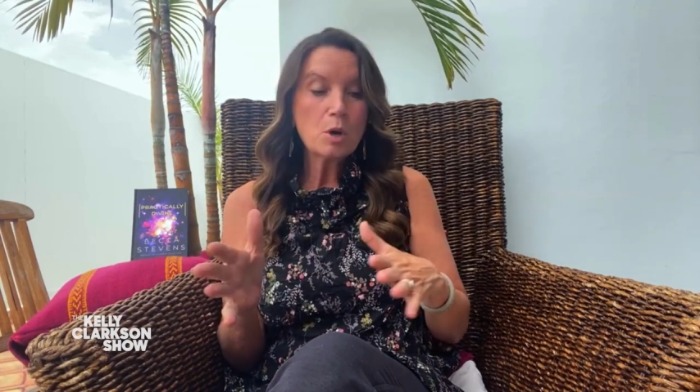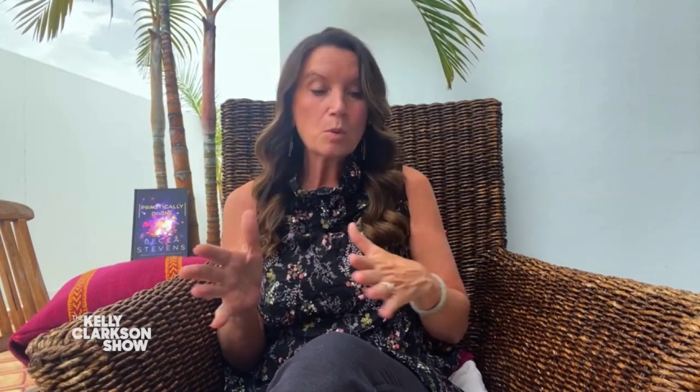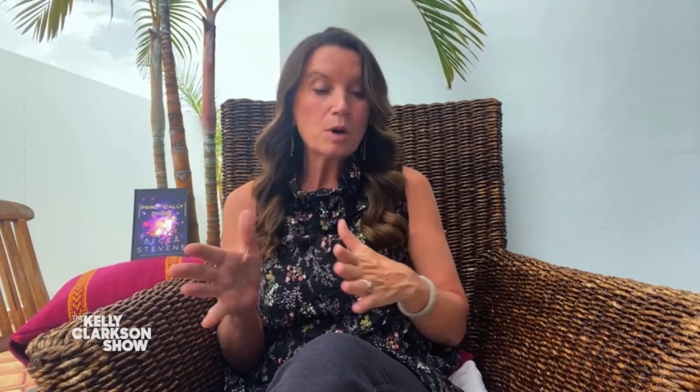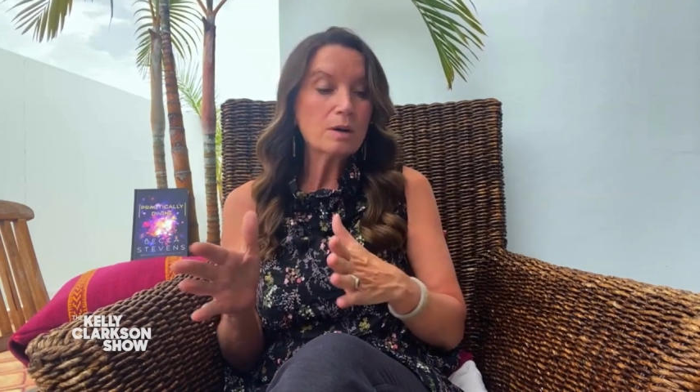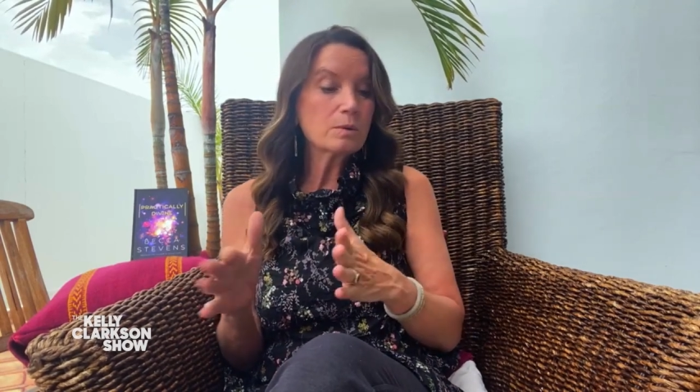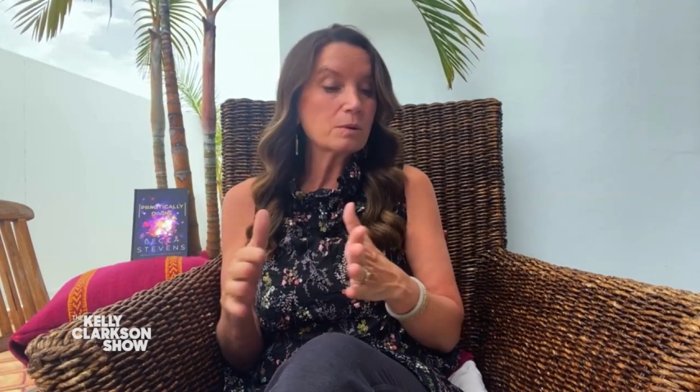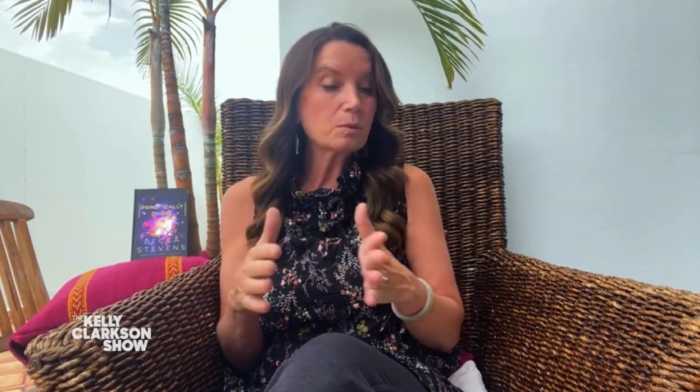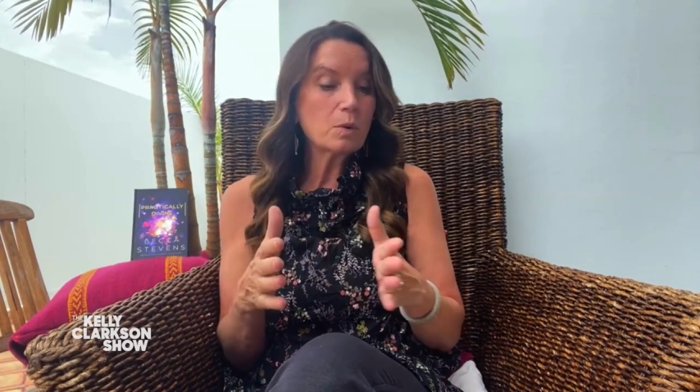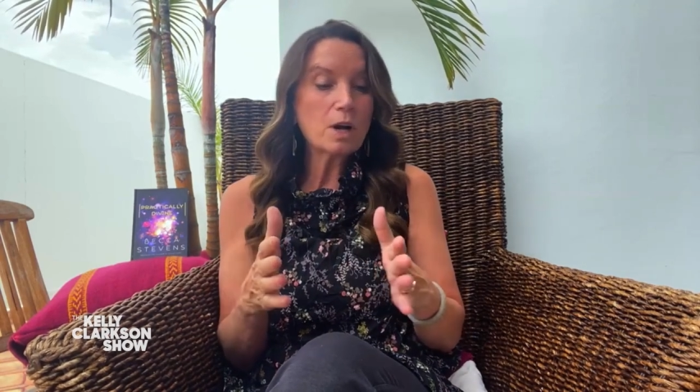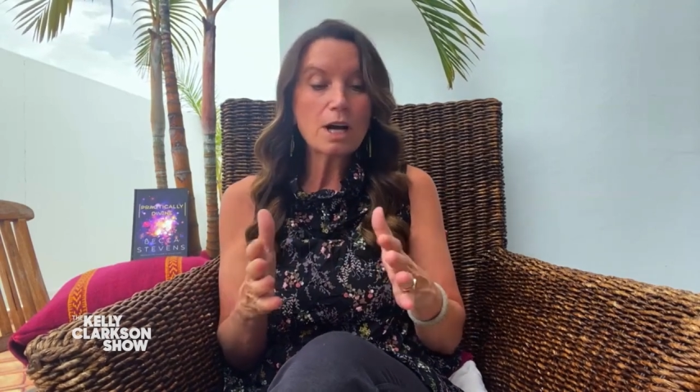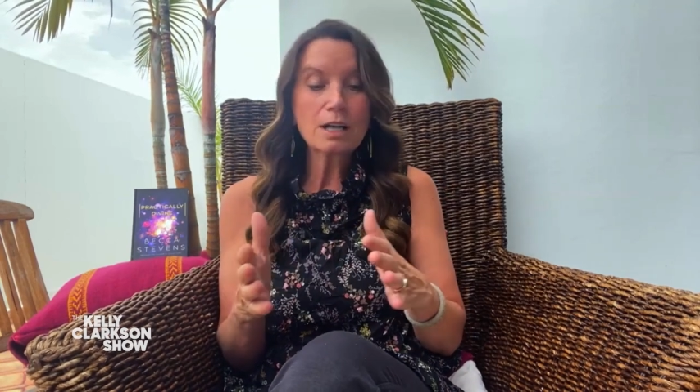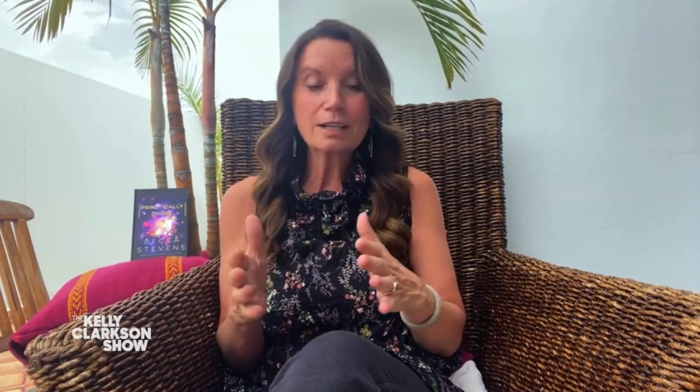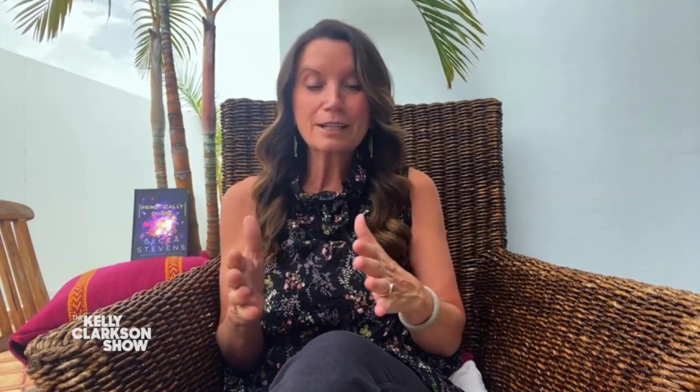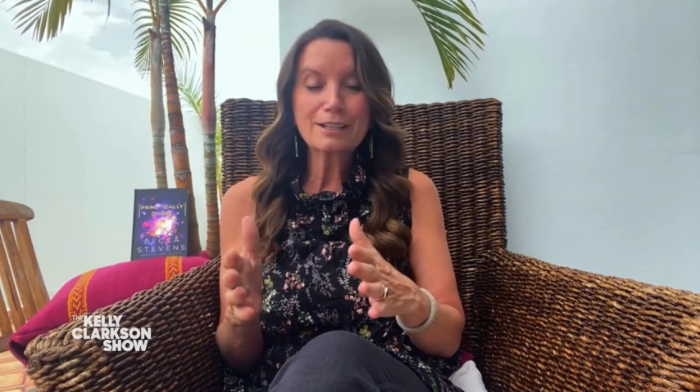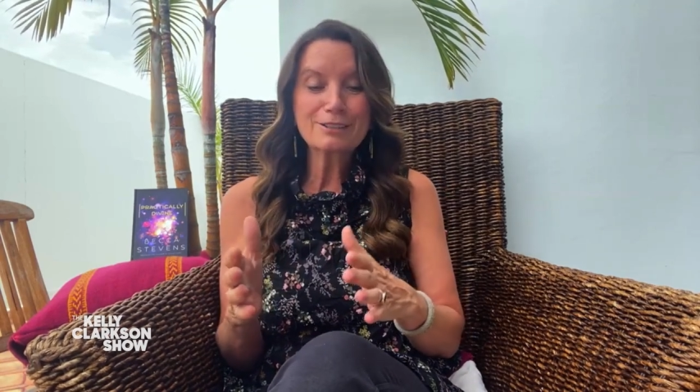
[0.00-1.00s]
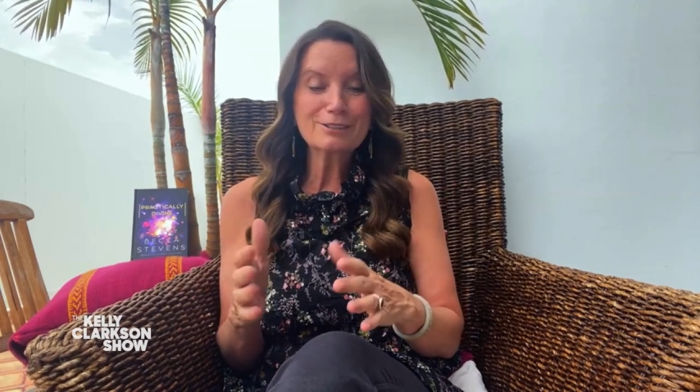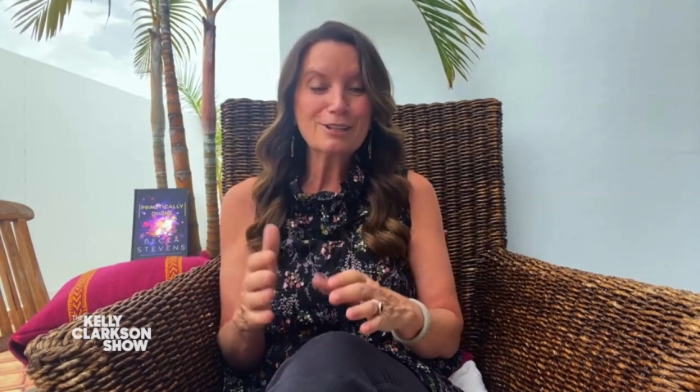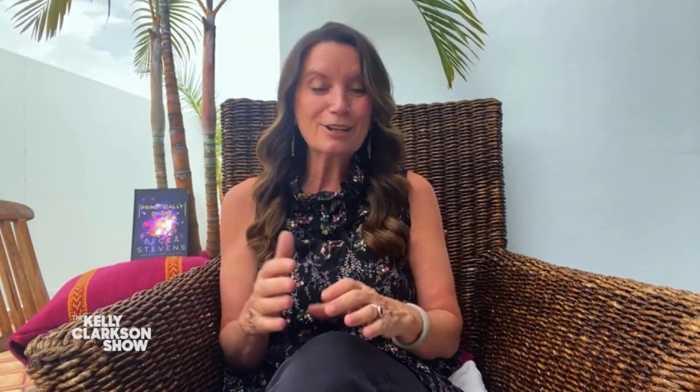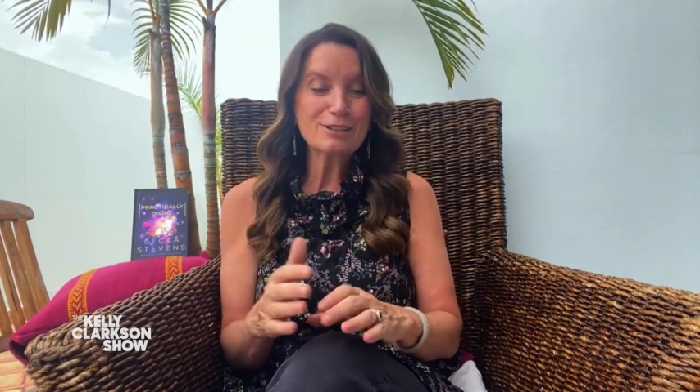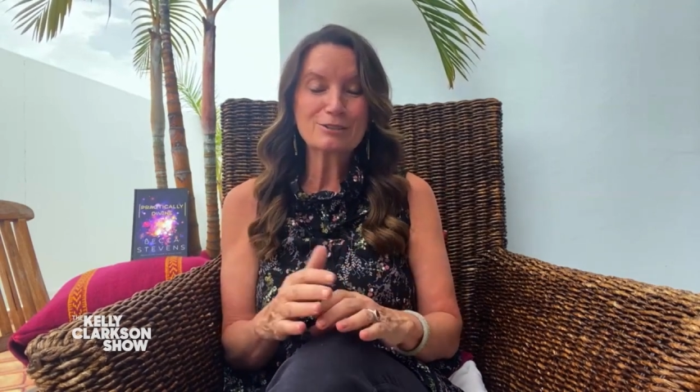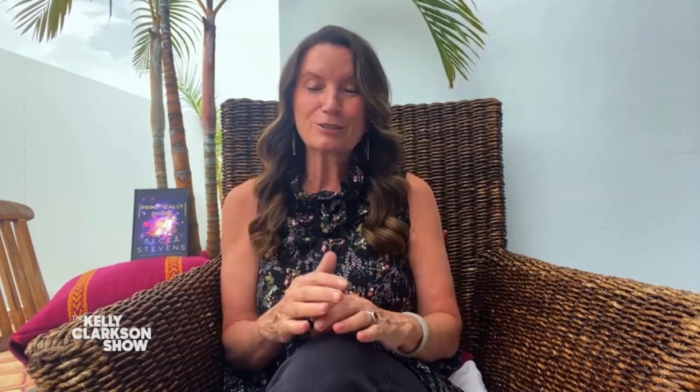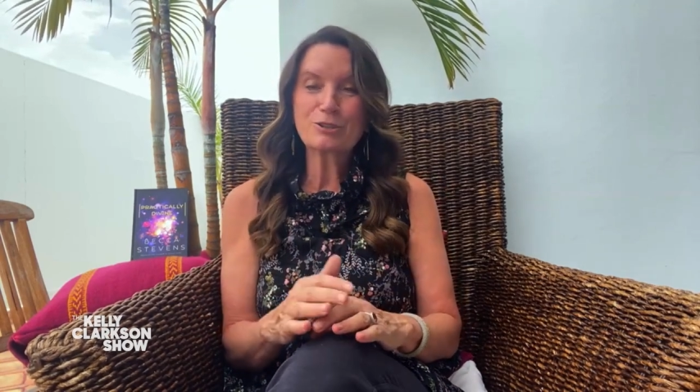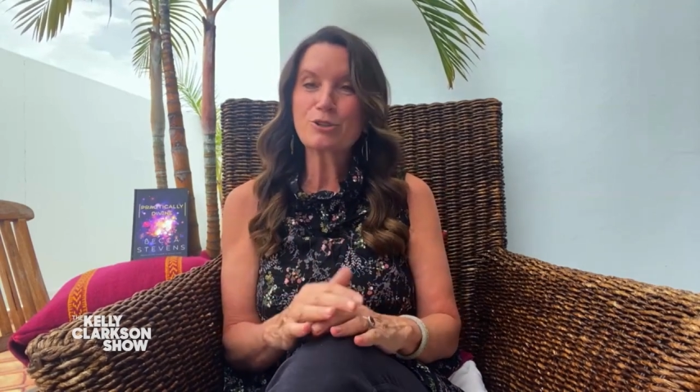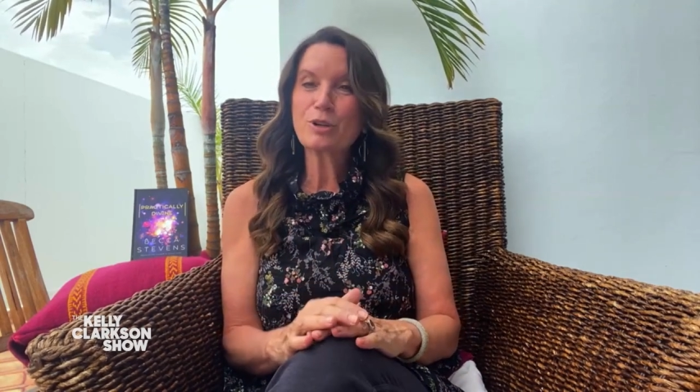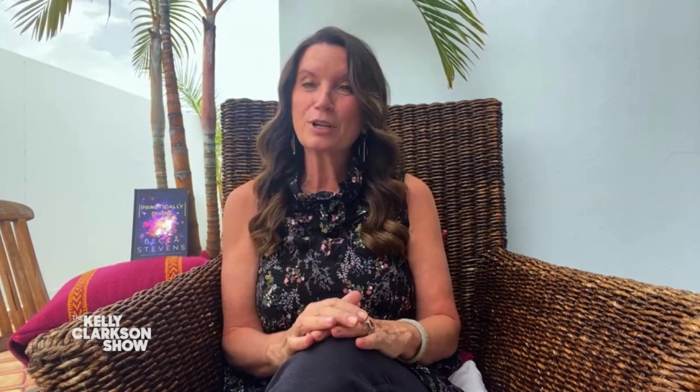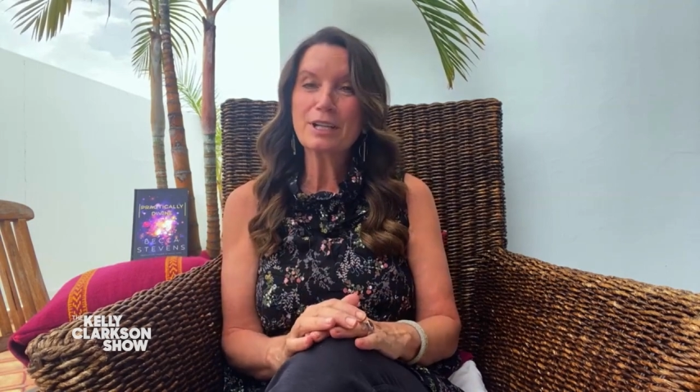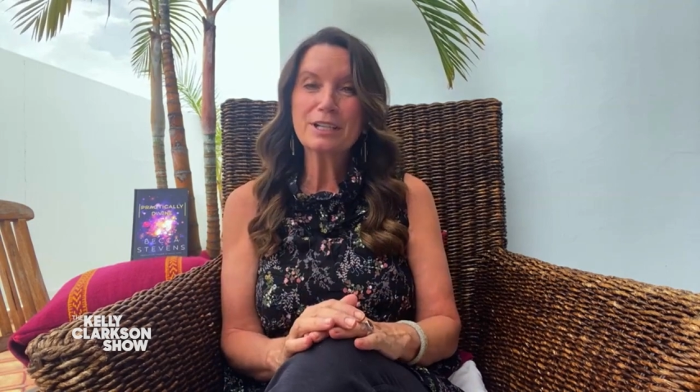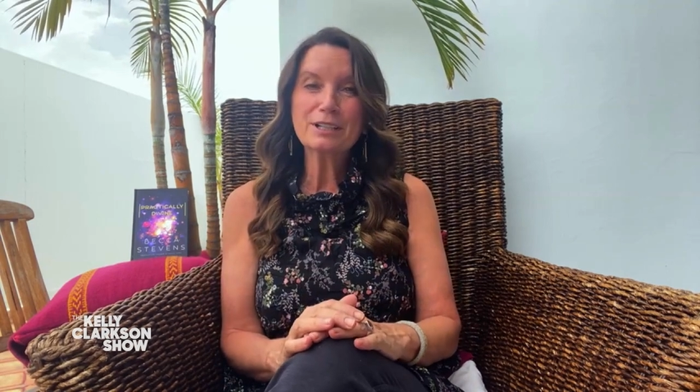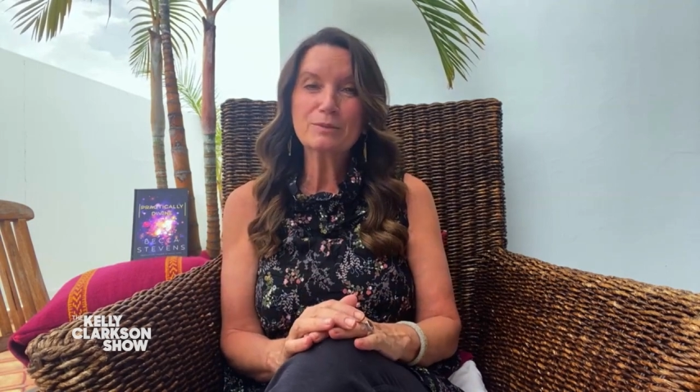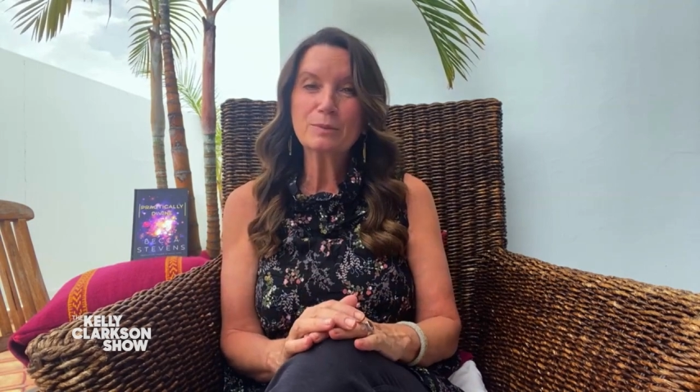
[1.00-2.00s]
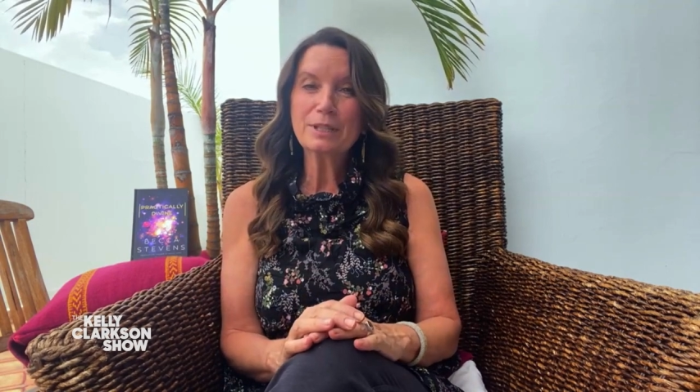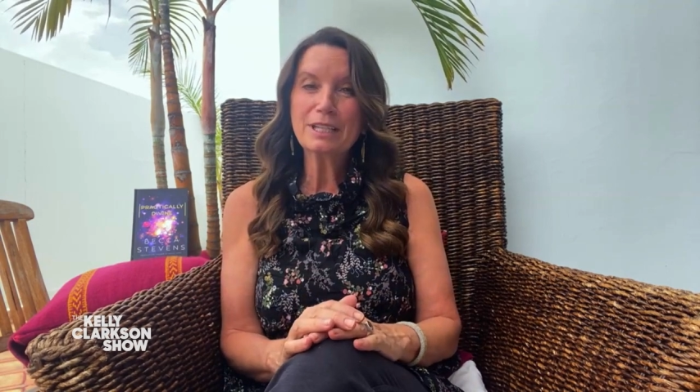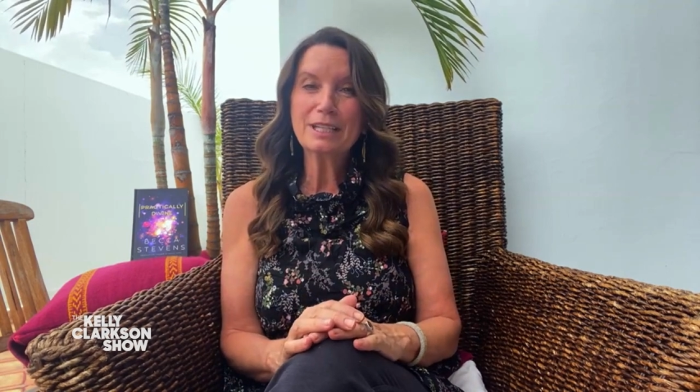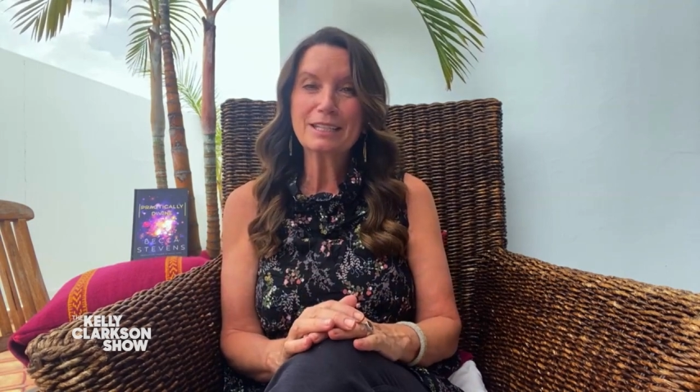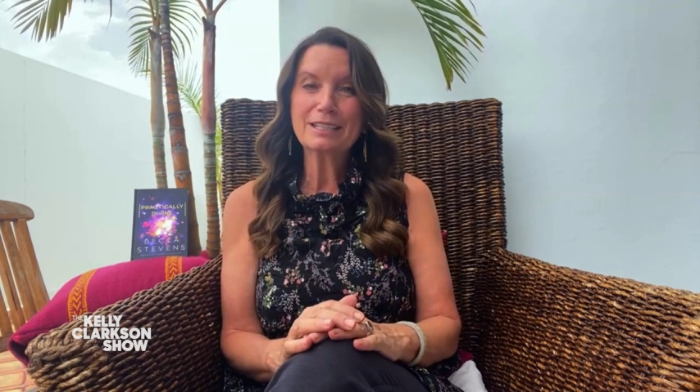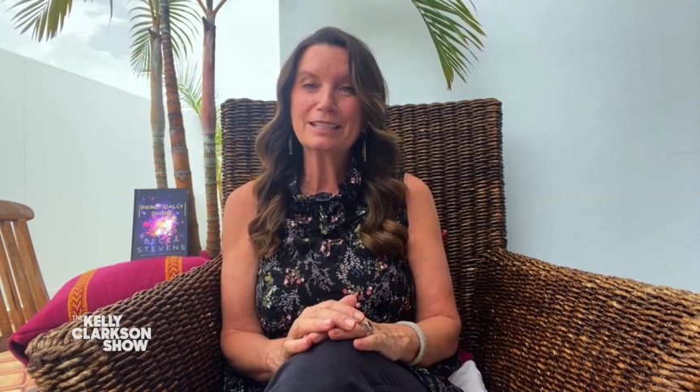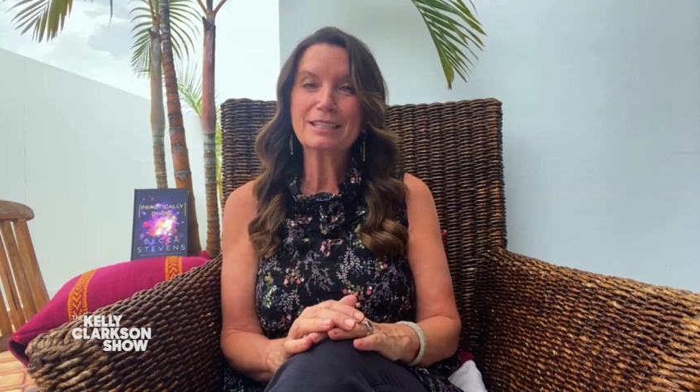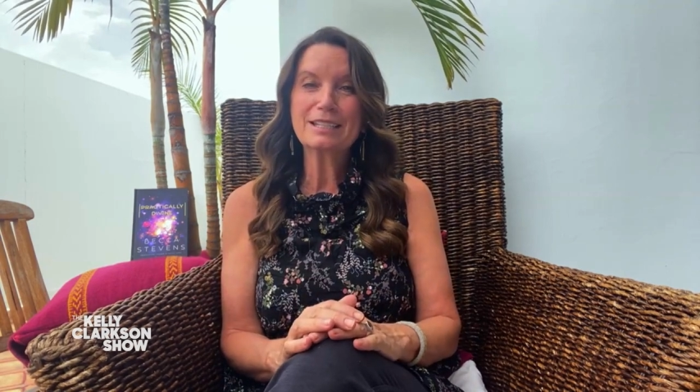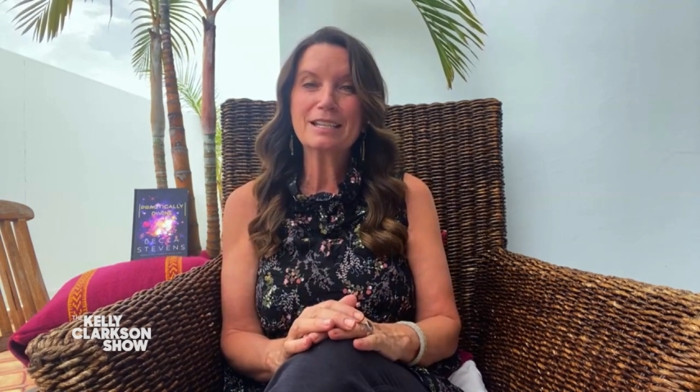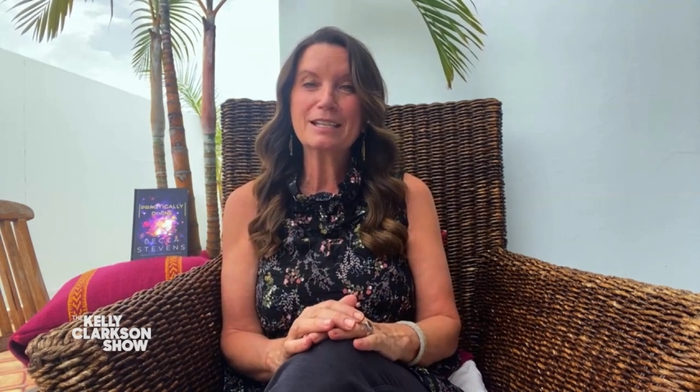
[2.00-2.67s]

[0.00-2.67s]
While we're walking along the trail, we can